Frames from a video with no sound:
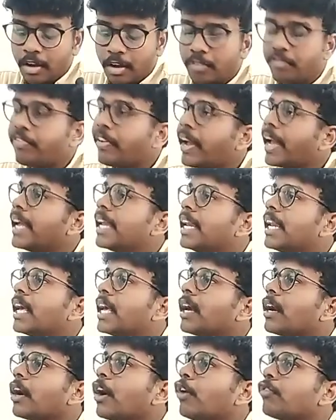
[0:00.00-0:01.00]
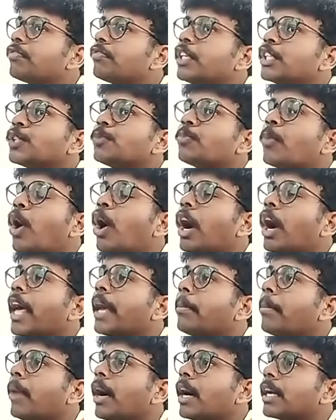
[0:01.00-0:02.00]
Failure of the small
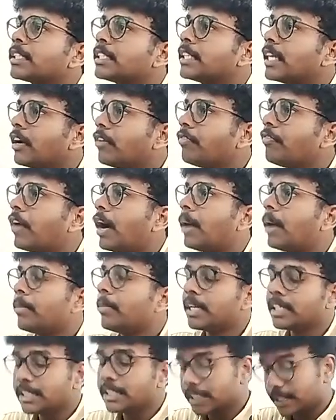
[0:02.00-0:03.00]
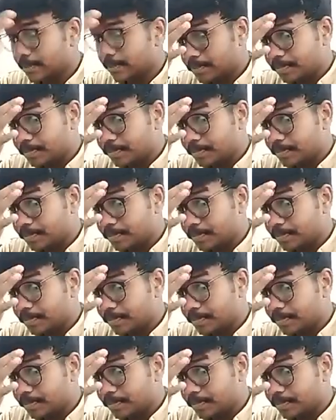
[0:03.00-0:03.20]
and marginal farmers